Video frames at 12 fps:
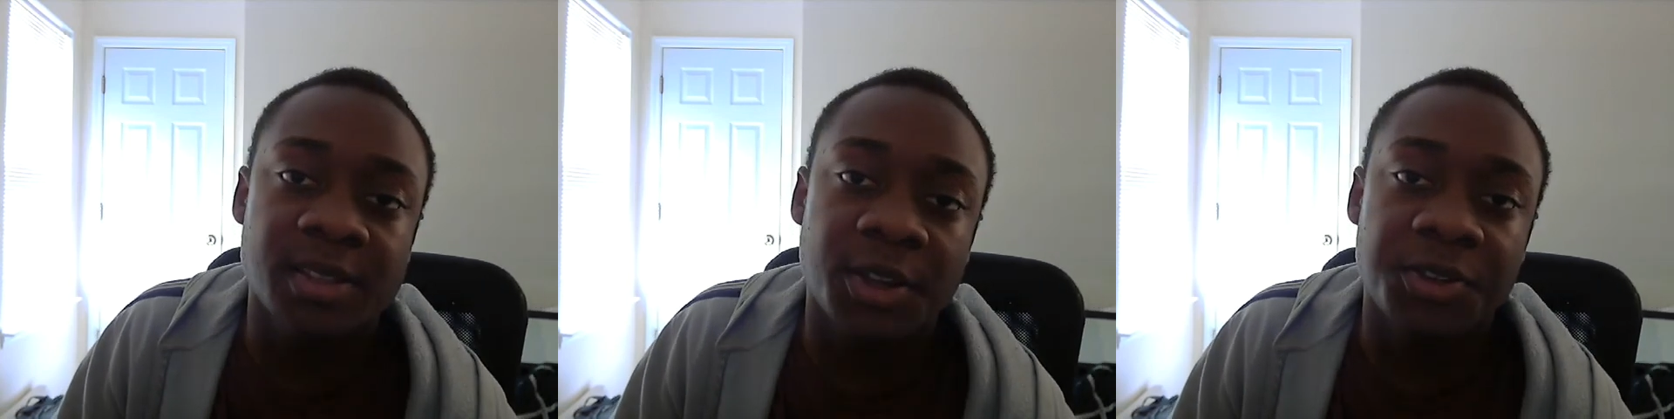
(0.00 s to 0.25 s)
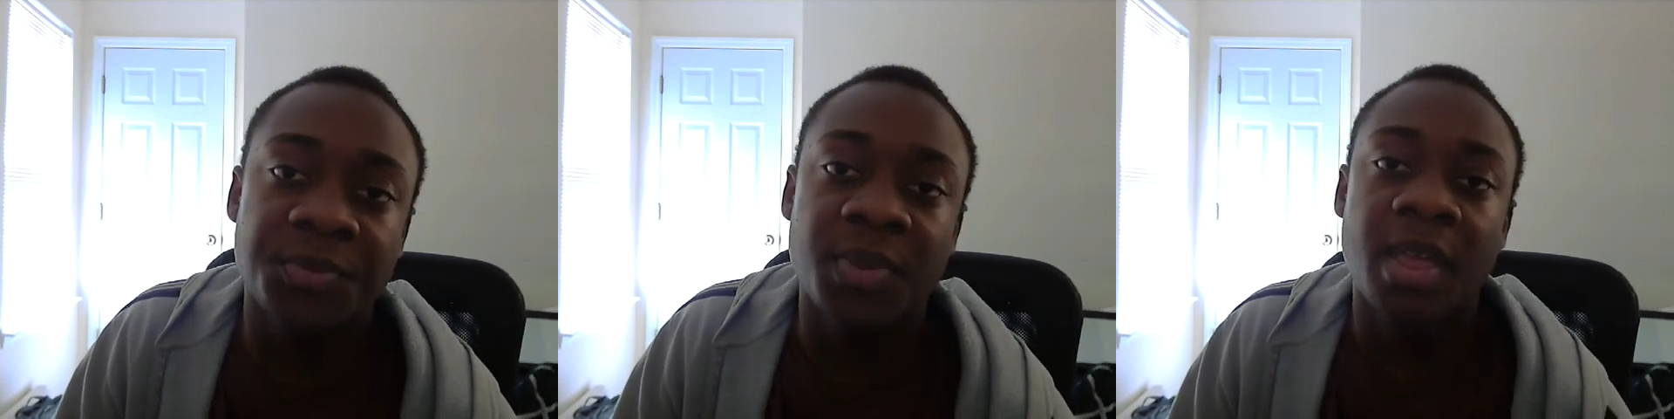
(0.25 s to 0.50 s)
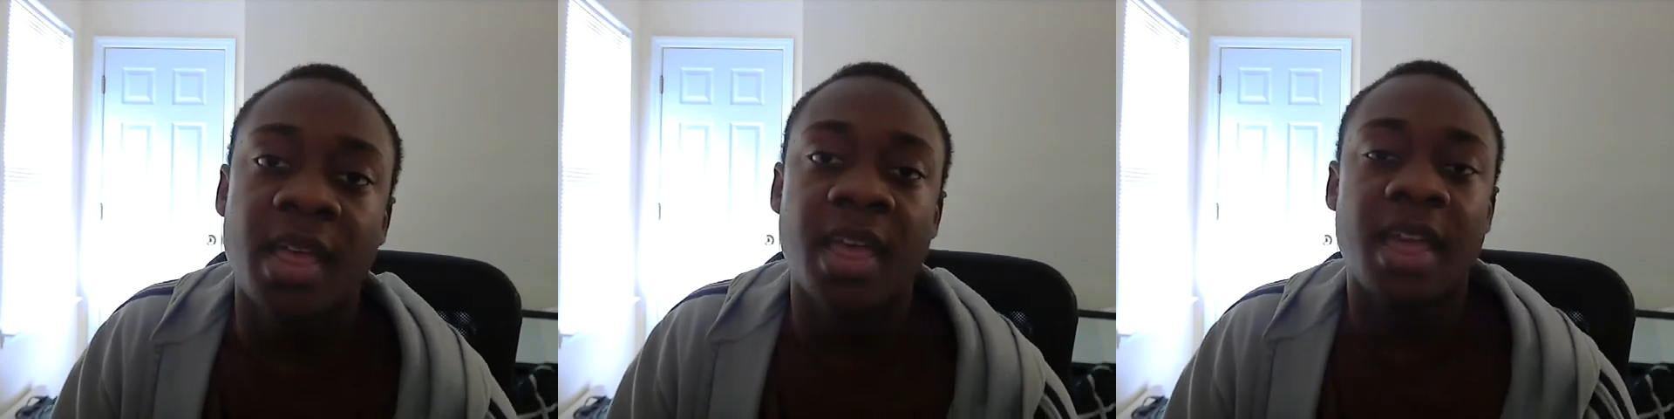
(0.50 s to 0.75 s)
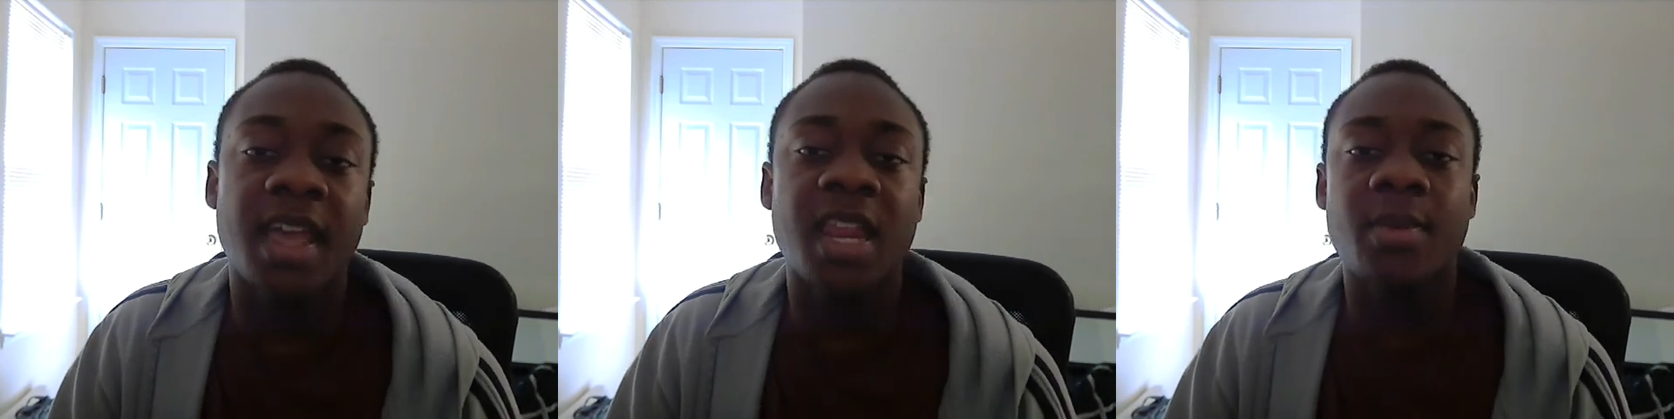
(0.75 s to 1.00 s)
So,
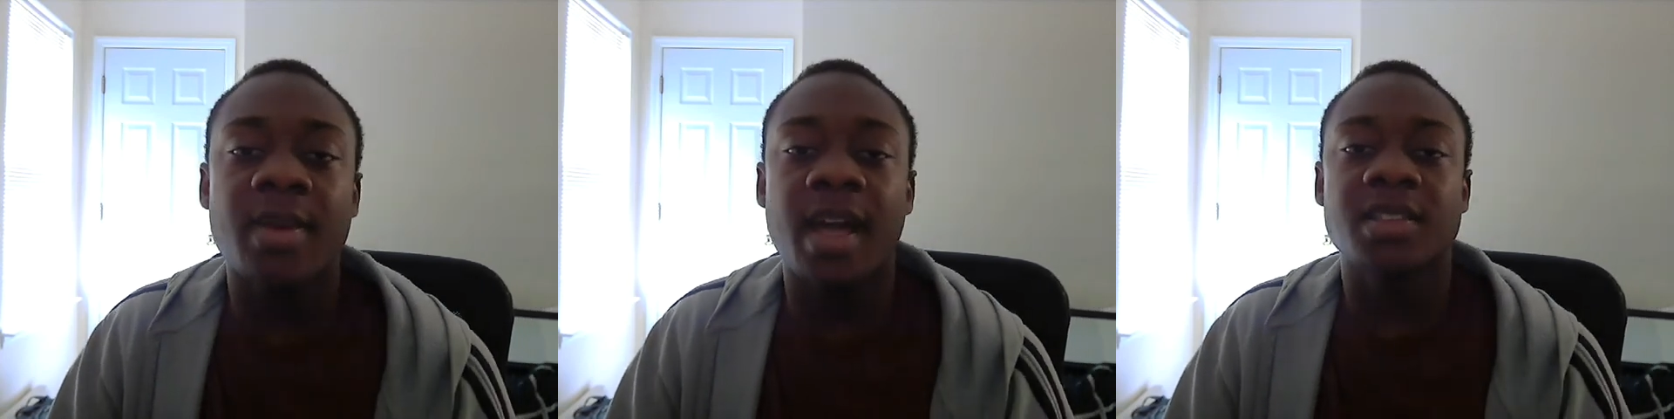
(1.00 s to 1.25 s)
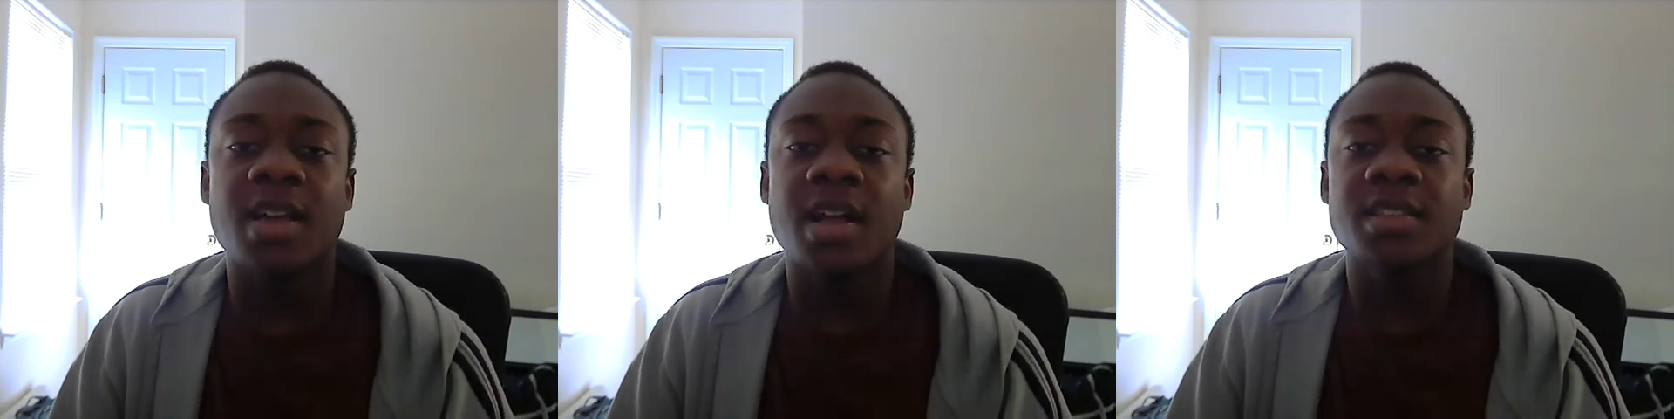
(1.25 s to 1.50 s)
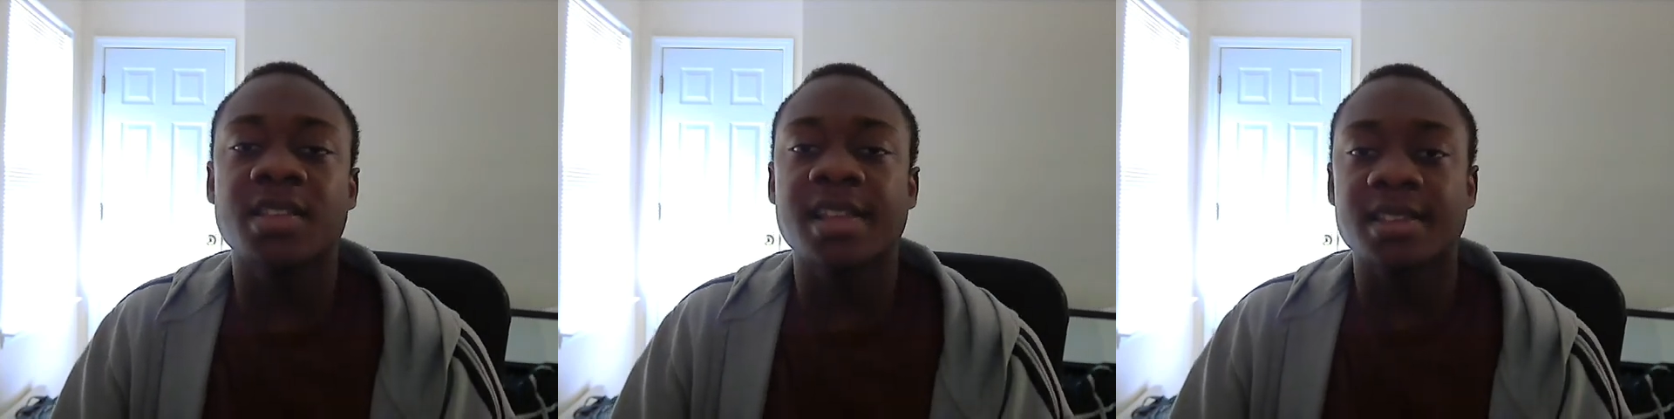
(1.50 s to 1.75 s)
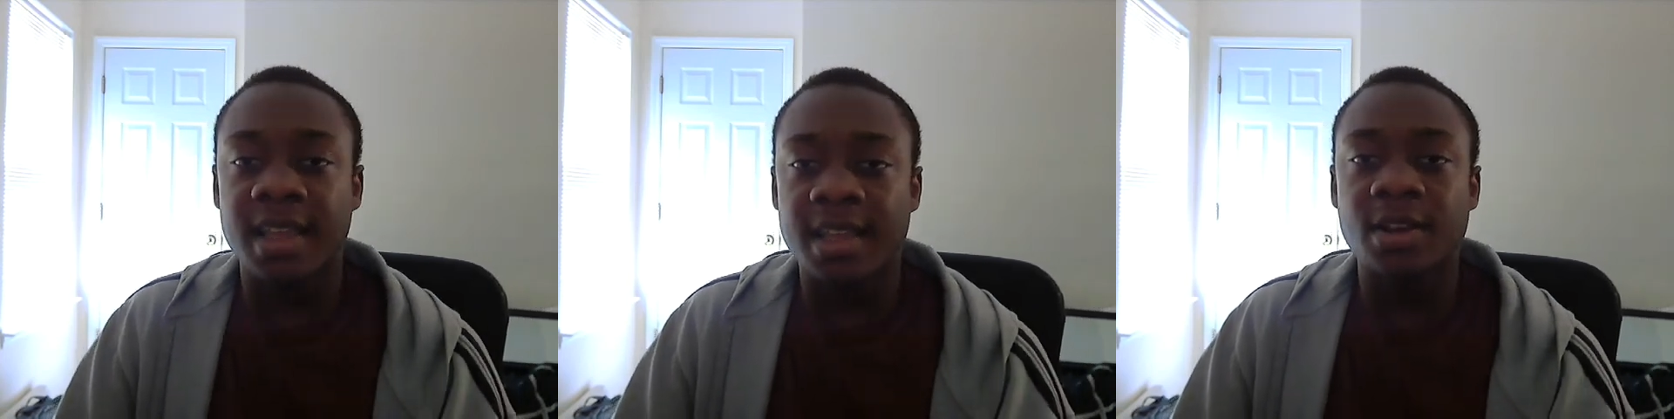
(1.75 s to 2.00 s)
anyway, I'll talk to you
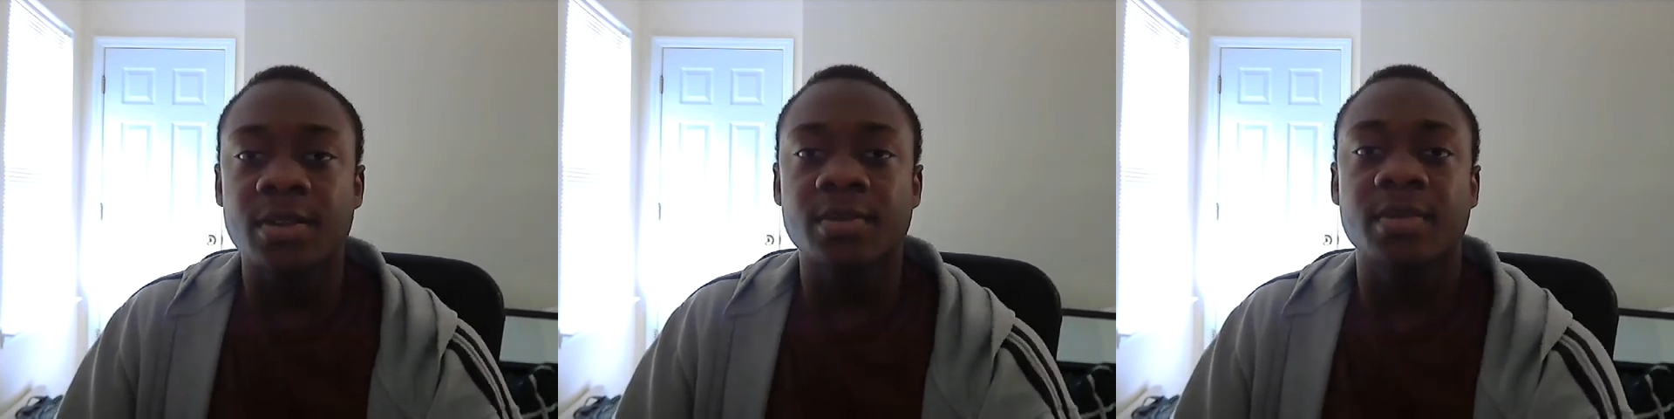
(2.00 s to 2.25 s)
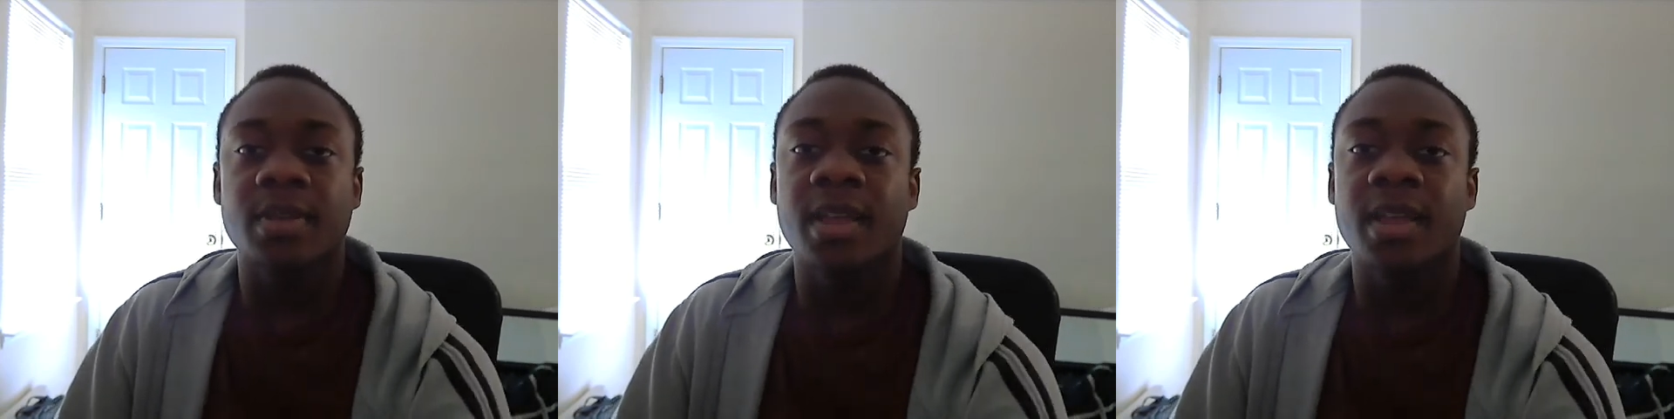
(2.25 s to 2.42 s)
guys later.